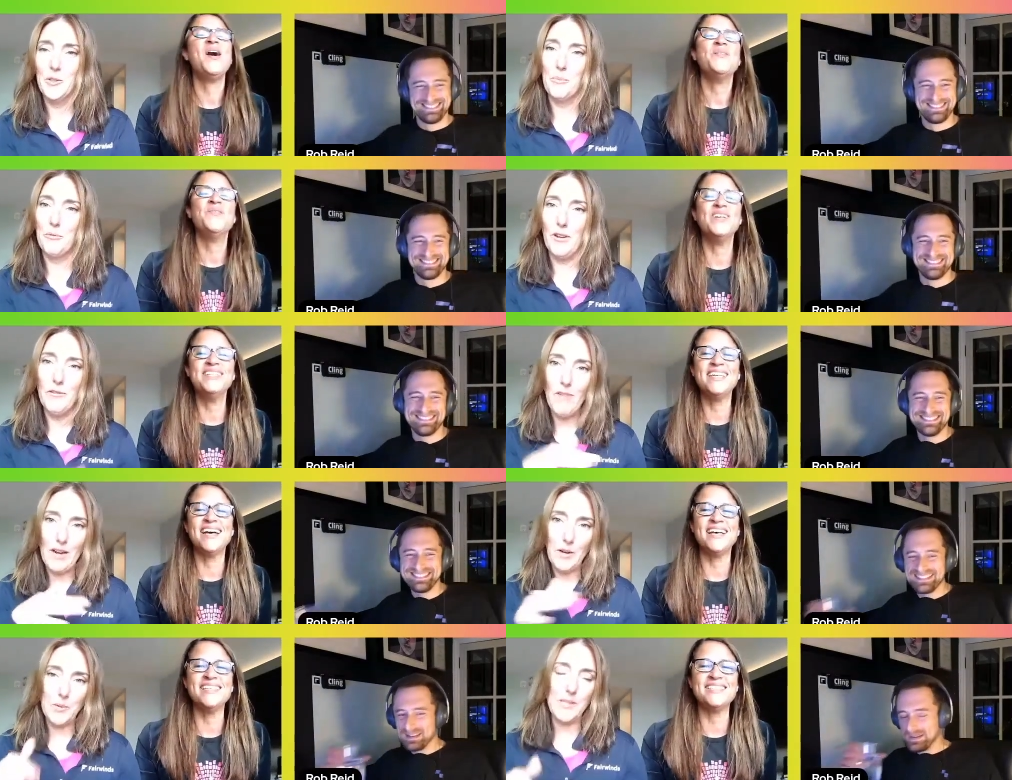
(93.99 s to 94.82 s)
Speaker 1: But
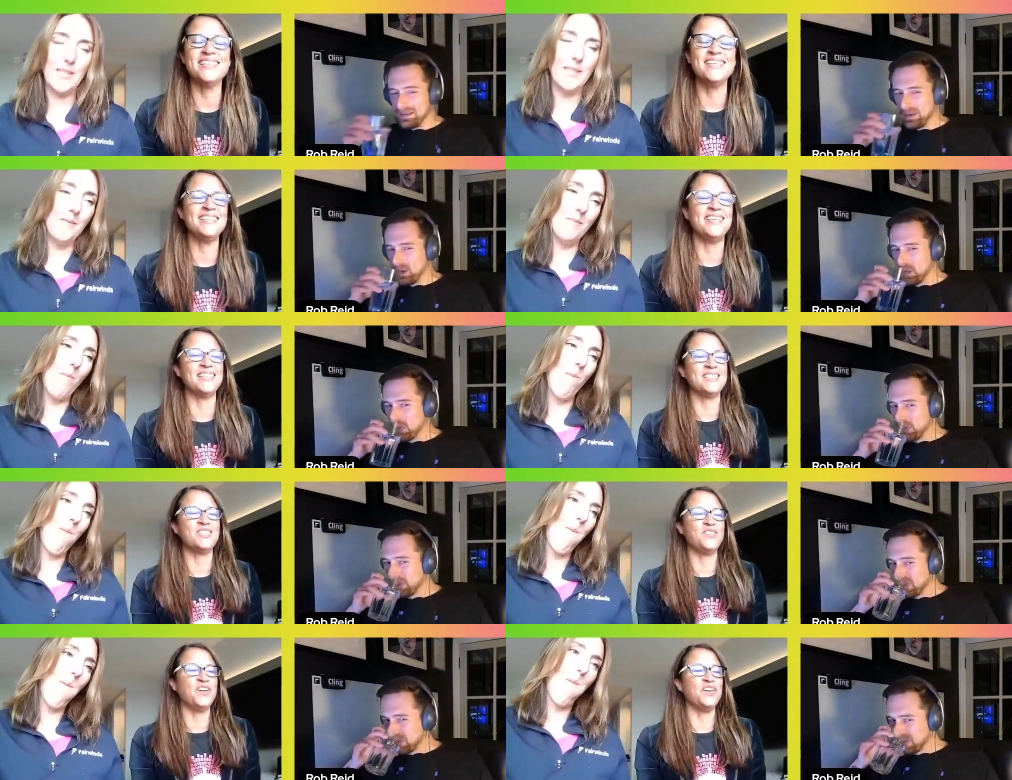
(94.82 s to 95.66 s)
yes, yes,
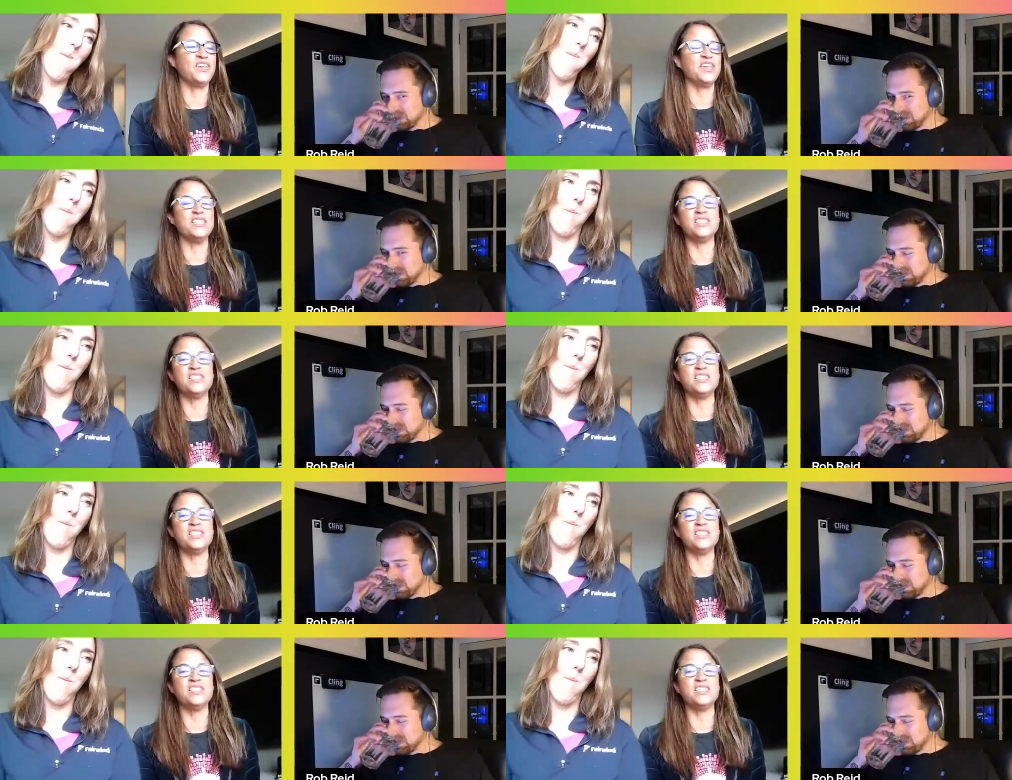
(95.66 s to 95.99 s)
it's very good.